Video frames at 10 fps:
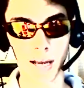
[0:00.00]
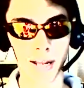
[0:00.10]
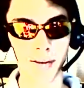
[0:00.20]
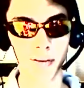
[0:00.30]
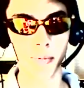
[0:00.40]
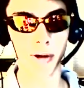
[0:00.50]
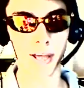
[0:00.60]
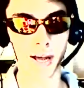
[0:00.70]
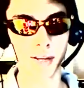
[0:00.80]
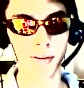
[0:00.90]
And the
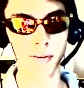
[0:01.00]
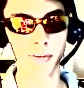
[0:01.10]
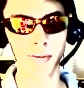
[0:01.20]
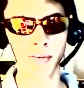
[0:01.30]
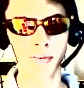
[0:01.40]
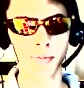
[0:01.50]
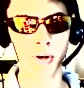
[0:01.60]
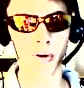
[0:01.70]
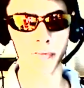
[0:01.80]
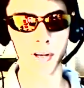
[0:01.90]
way I
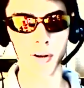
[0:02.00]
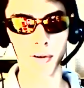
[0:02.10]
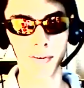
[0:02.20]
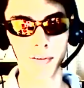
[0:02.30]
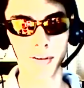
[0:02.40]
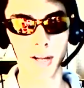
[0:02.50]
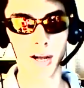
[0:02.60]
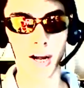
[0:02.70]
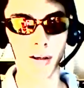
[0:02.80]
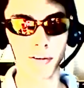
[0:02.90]
record videos is
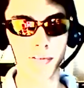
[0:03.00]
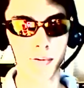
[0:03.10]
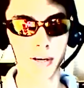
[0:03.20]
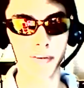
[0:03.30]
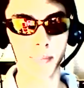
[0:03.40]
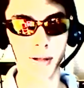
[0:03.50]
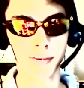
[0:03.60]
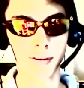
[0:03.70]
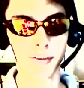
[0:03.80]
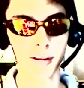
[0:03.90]
I use 3 different
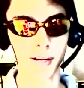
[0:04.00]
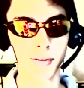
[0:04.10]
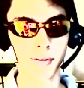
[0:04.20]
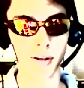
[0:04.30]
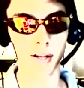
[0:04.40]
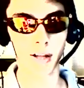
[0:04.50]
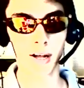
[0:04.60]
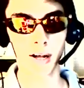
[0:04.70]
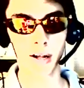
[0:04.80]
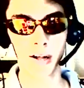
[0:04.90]
methods. I do the
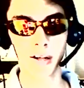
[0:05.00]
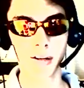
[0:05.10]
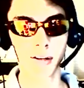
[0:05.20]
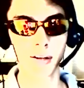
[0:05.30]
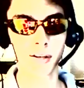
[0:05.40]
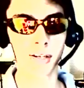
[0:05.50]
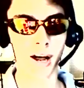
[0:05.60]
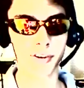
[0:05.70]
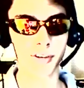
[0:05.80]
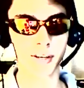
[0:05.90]

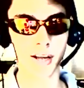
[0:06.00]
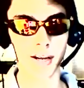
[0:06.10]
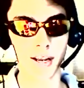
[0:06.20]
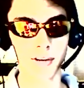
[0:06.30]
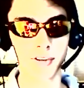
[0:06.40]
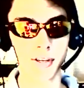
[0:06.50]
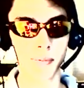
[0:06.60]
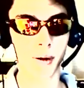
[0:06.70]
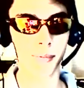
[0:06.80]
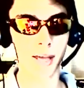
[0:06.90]
Logitech
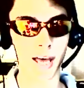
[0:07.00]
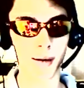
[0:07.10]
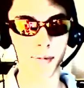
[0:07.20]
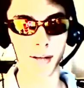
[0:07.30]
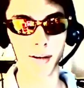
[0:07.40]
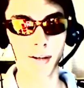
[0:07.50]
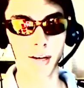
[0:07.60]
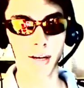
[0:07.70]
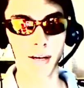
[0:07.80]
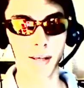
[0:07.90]
HD webcam, and
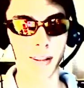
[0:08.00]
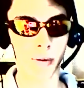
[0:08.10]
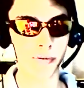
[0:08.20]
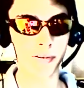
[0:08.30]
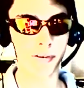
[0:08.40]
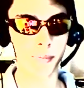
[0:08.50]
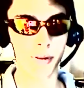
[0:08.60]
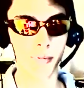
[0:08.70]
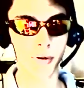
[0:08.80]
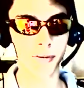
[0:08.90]
that one seems to
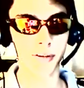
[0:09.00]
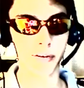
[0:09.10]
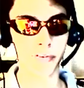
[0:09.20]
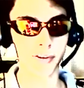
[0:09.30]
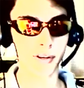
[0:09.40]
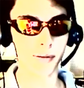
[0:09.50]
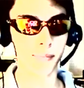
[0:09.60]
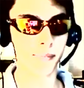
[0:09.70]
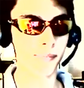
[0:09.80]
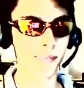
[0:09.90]
be the most efficient
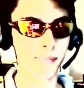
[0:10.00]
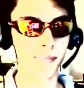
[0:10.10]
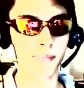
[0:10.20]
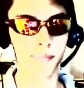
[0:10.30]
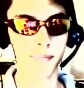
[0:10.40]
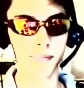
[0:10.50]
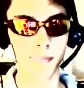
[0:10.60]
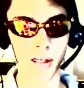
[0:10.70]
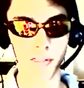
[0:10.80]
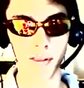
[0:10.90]

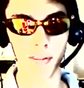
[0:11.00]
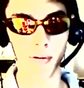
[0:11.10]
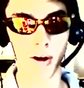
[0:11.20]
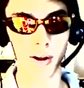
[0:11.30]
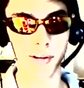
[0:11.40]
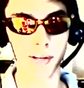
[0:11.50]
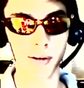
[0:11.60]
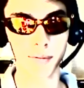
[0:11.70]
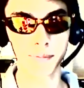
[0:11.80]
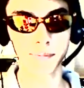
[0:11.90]
method. The
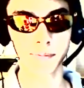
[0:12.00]
audio